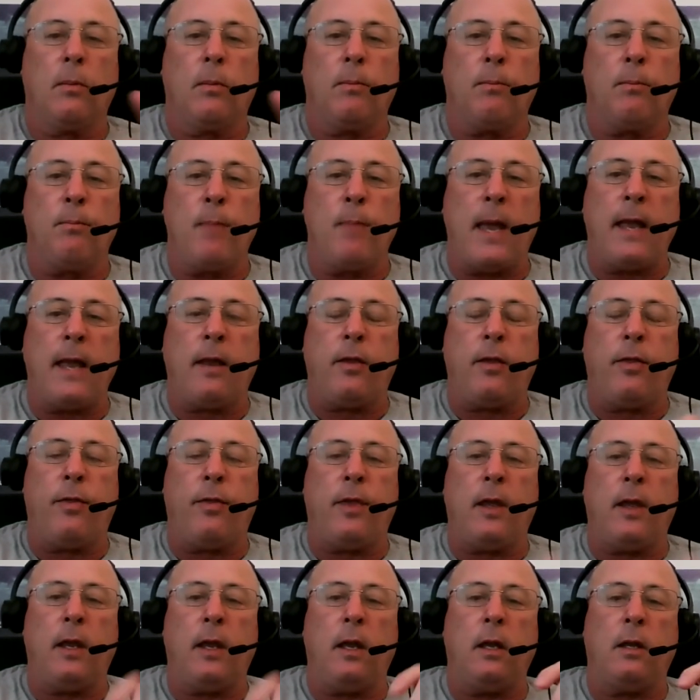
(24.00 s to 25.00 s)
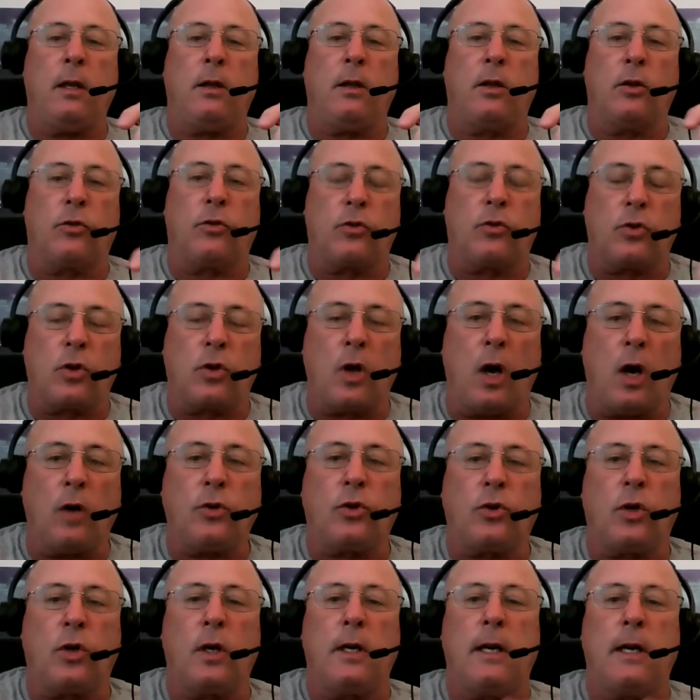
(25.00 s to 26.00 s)
make the
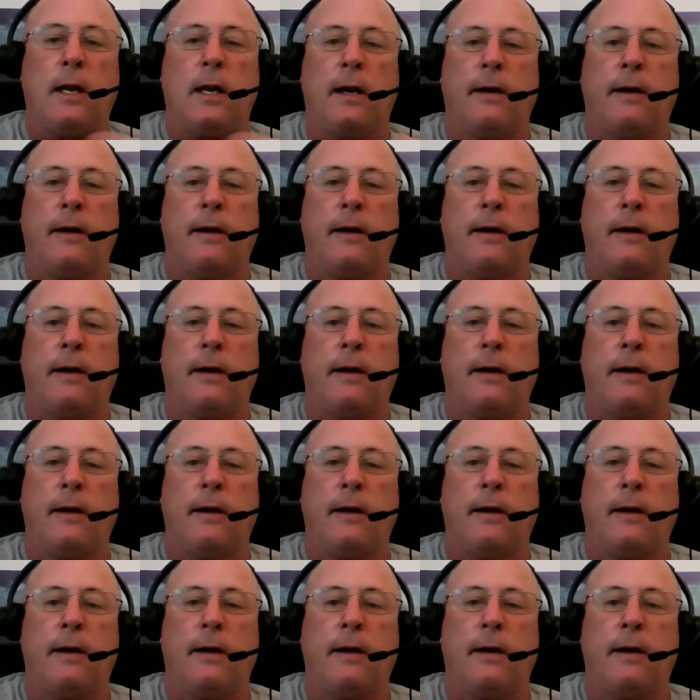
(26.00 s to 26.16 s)
discussion